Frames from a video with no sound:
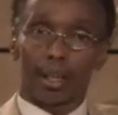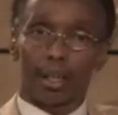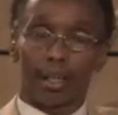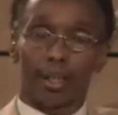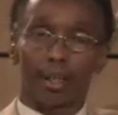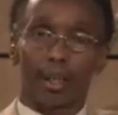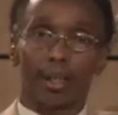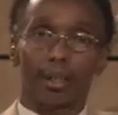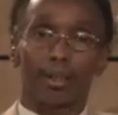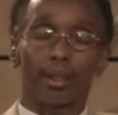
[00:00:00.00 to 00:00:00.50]

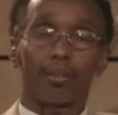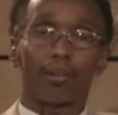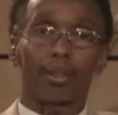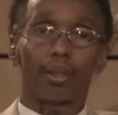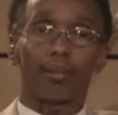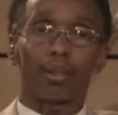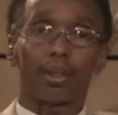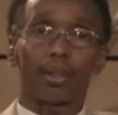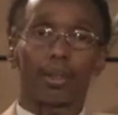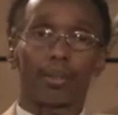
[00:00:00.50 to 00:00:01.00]
Thank you very
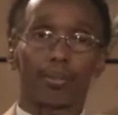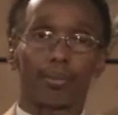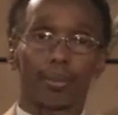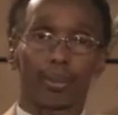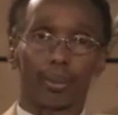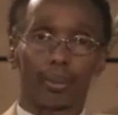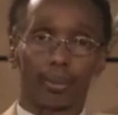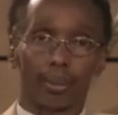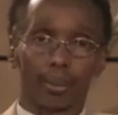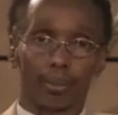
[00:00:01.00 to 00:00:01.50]
much
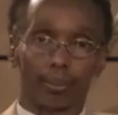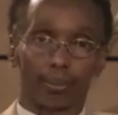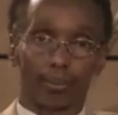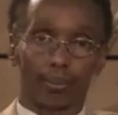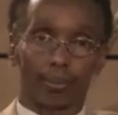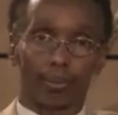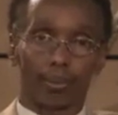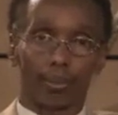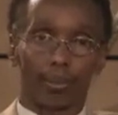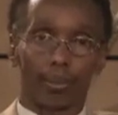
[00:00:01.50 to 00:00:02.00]
for
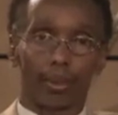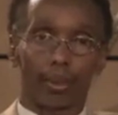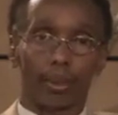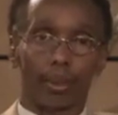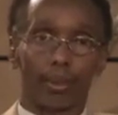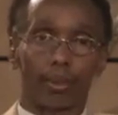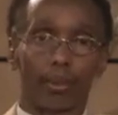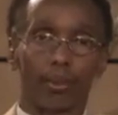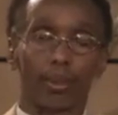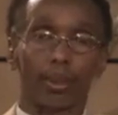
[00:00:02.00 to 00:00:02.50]

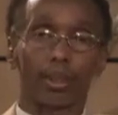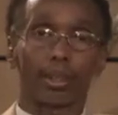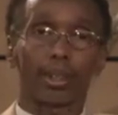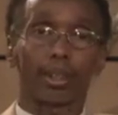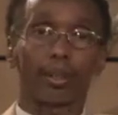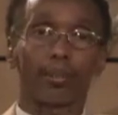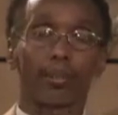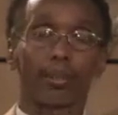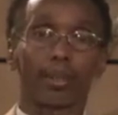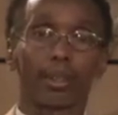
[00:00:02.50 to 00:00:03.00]
watching
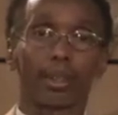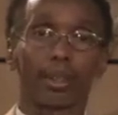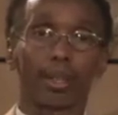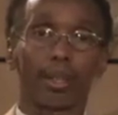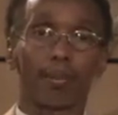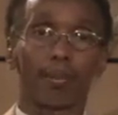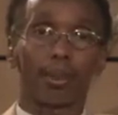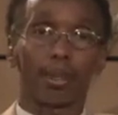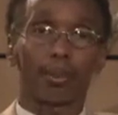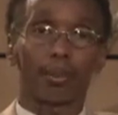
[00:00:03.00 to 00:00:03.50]
the
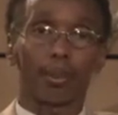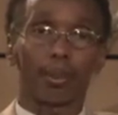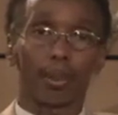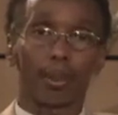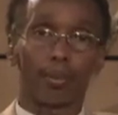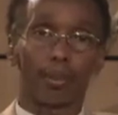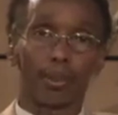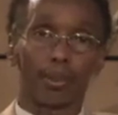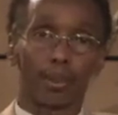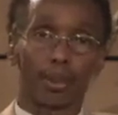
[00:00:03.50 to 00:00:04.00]
program, and we
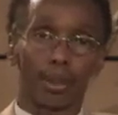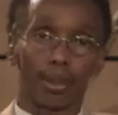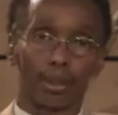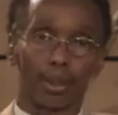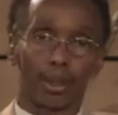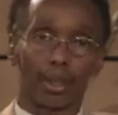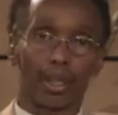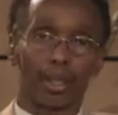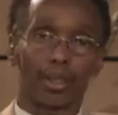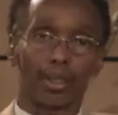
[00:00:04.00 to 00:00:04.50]
hope you will
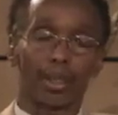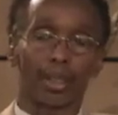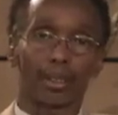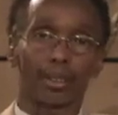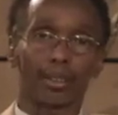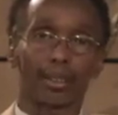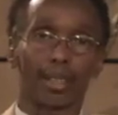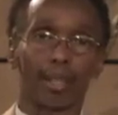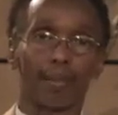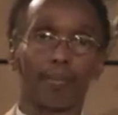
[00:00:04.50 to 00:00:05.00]
join us
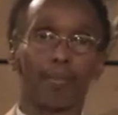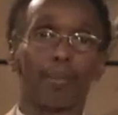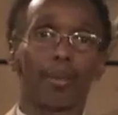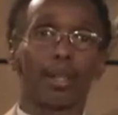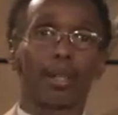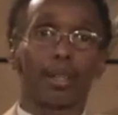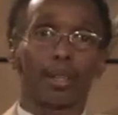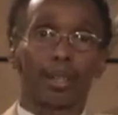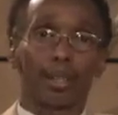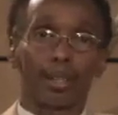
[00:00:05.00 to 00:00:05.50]
next time.
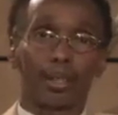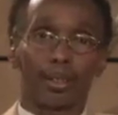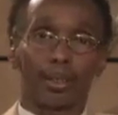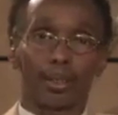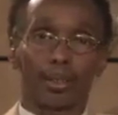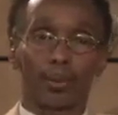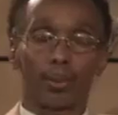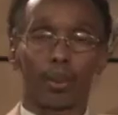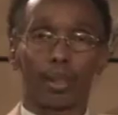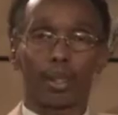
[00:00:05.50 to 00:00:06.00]
This
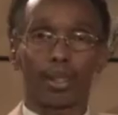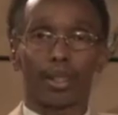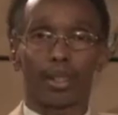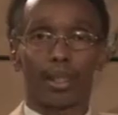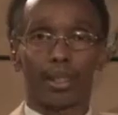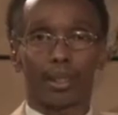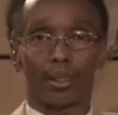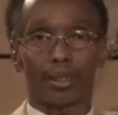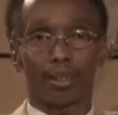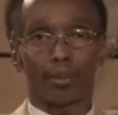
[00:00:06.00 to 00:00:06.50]
is where the
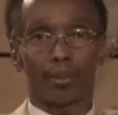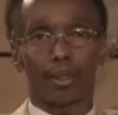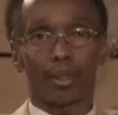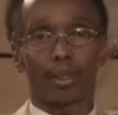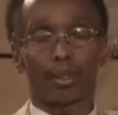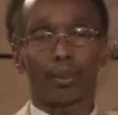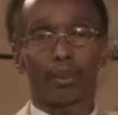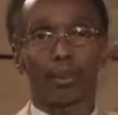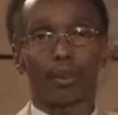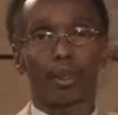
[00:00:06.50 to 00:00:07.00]
East
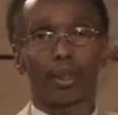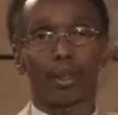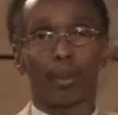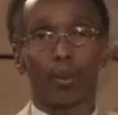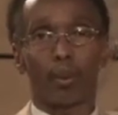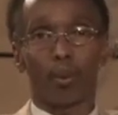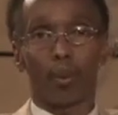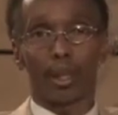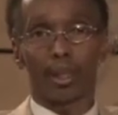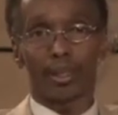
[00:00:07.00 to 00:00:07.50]
meets with the
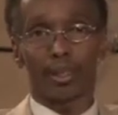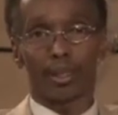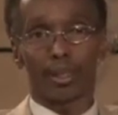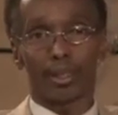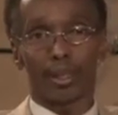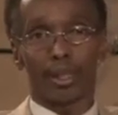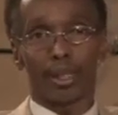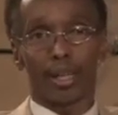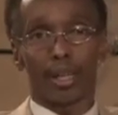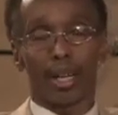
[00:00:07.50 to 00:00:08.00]
West.
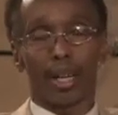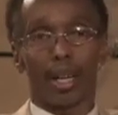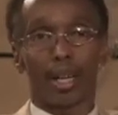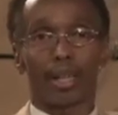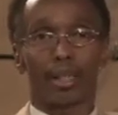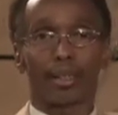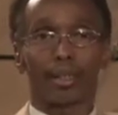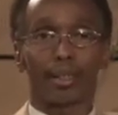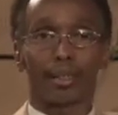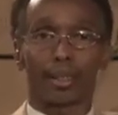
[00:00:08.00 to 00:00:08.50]

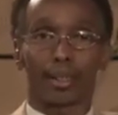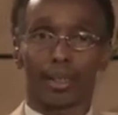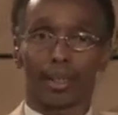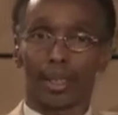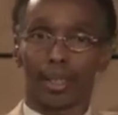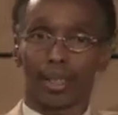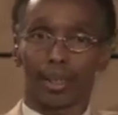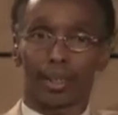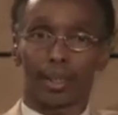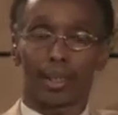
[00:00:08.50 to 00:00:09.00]
Until
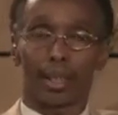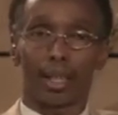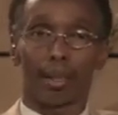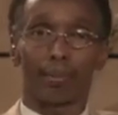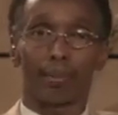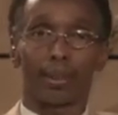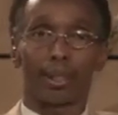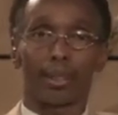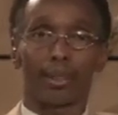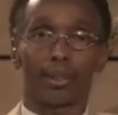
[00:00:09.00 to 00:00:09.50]
then, God
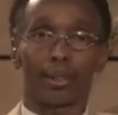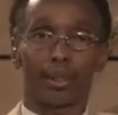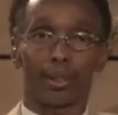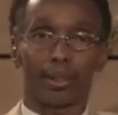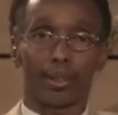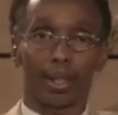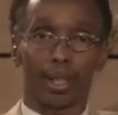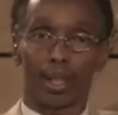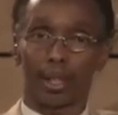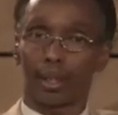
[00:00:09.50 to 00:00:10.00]
bless
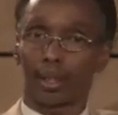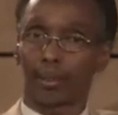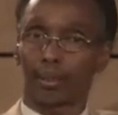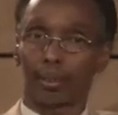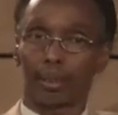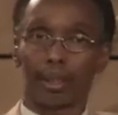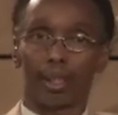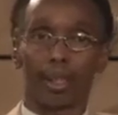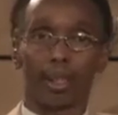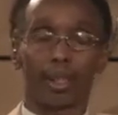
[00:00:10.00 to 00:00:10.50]
you and
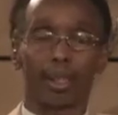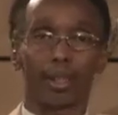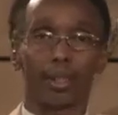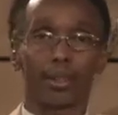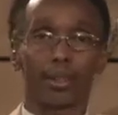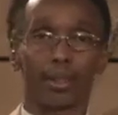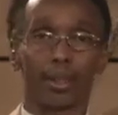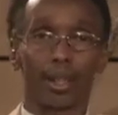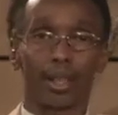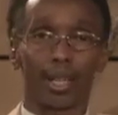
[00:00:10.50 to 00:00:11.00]

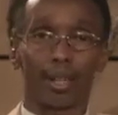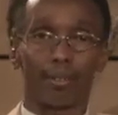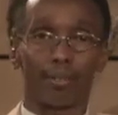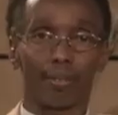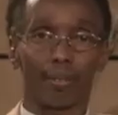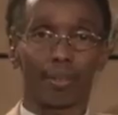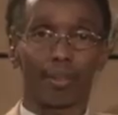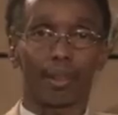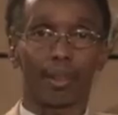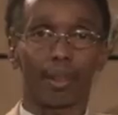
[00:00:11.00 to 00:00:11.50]
enjoy life.
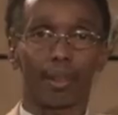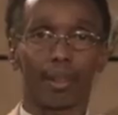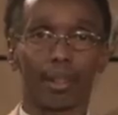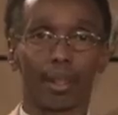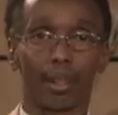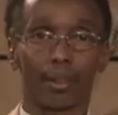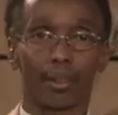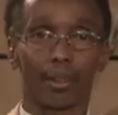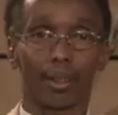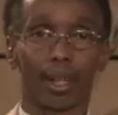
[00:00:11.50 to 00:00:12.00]

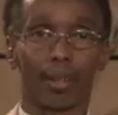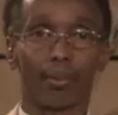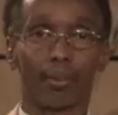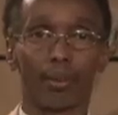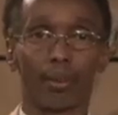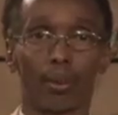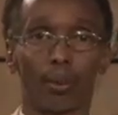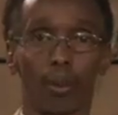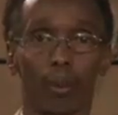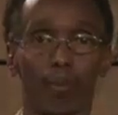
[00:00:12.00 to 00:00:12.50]
Thank you. Have a
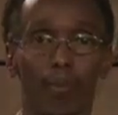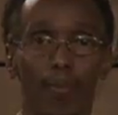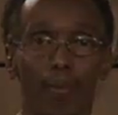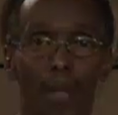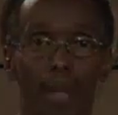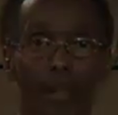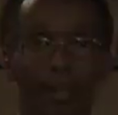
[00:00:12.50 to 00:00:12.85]
good one. Bye.